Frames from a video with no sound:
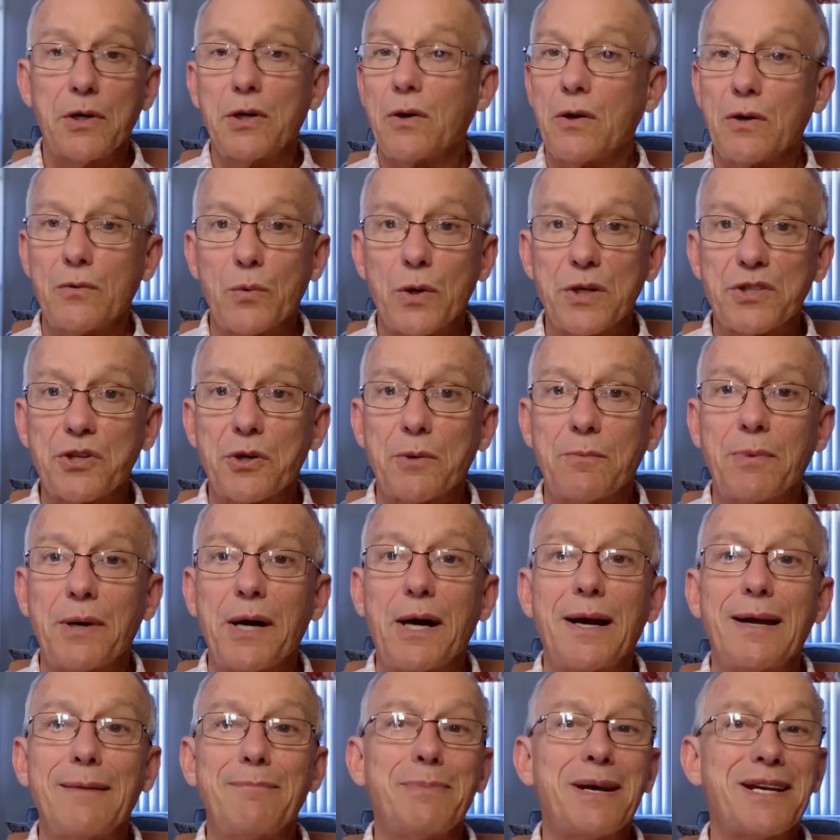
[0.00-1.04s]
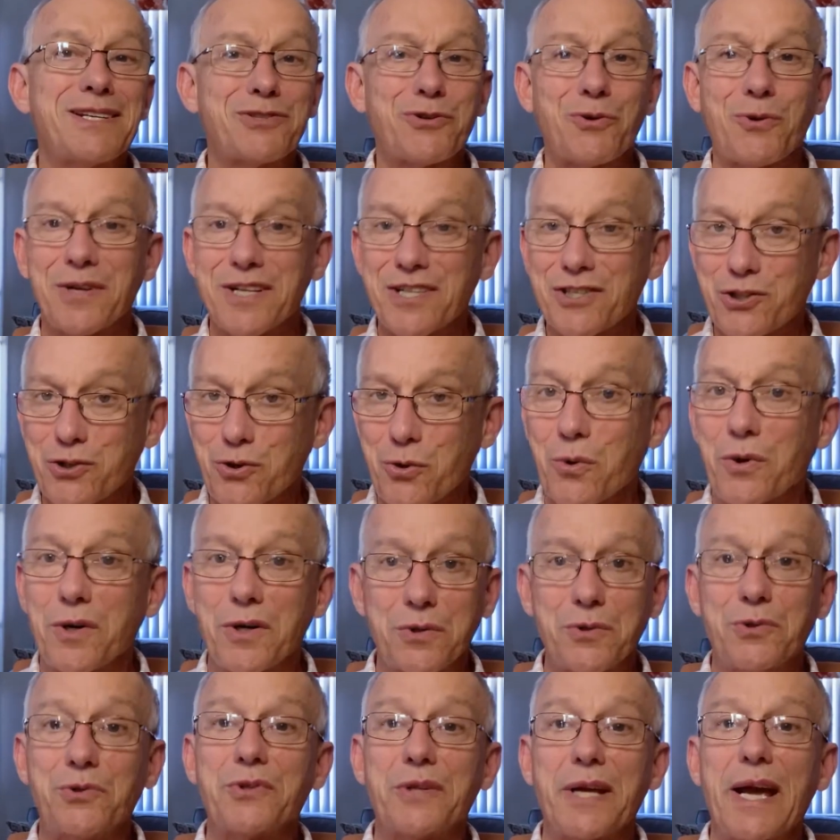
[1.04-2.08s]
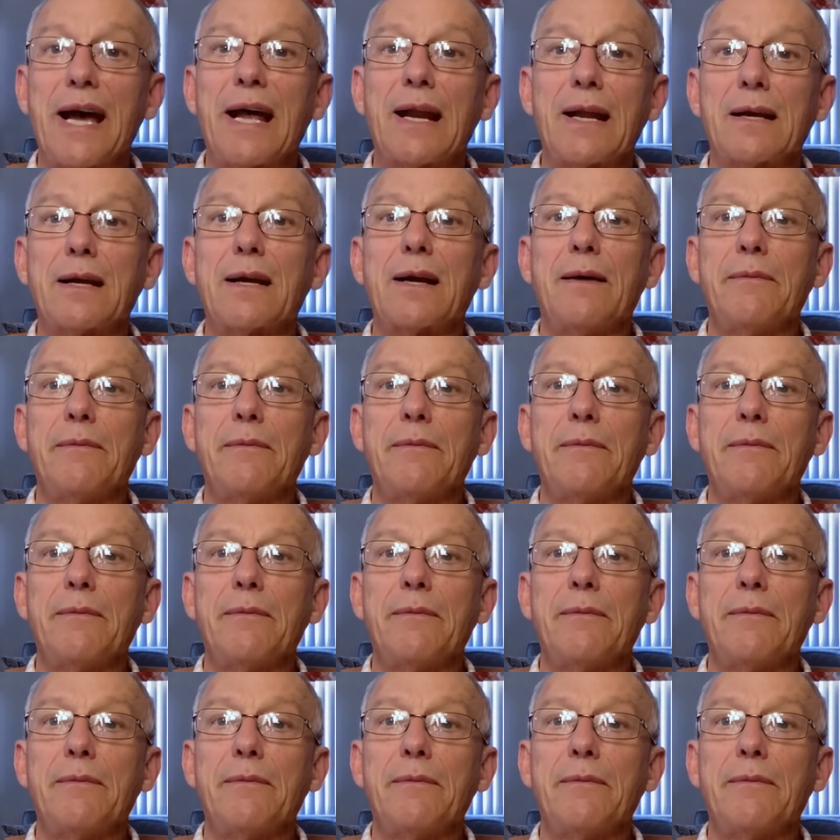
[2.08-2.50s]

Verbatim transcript: on what you're buying based on historical data